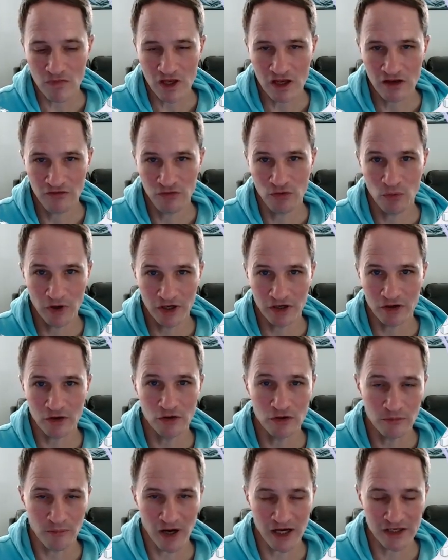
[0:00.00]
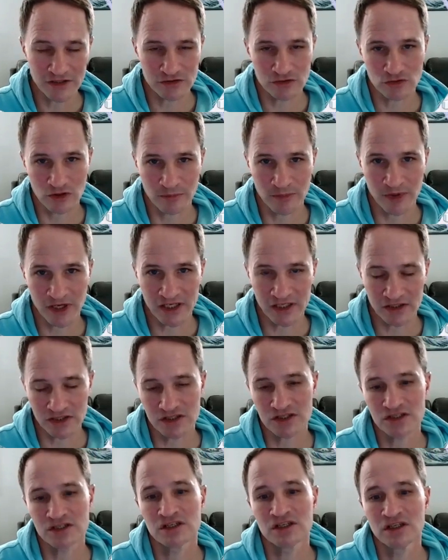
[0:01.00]
If you want to go to my store
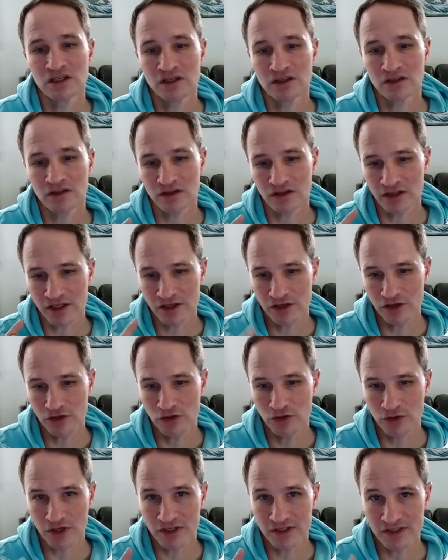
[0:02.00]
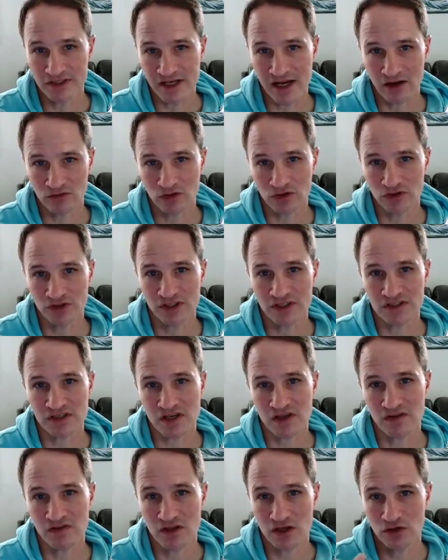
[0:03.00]
page, then you can download this,
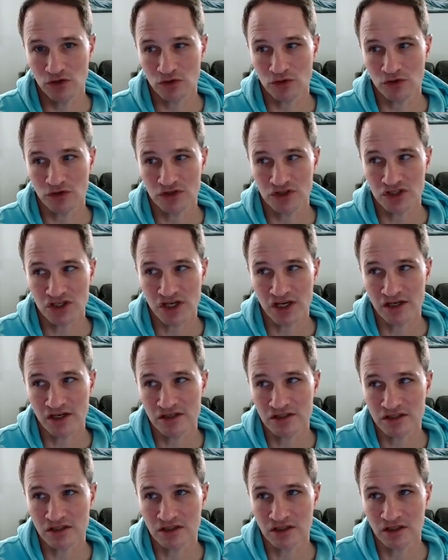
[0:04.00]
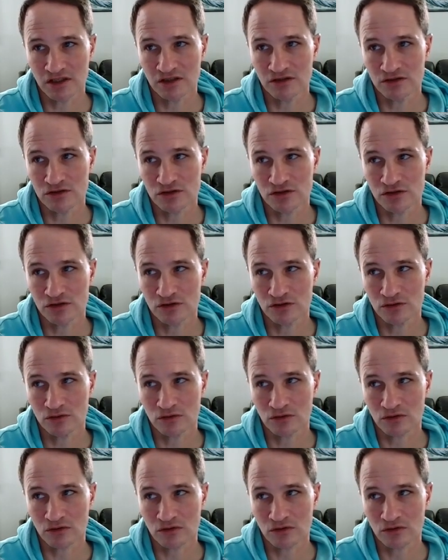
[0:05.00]
and then you could change it into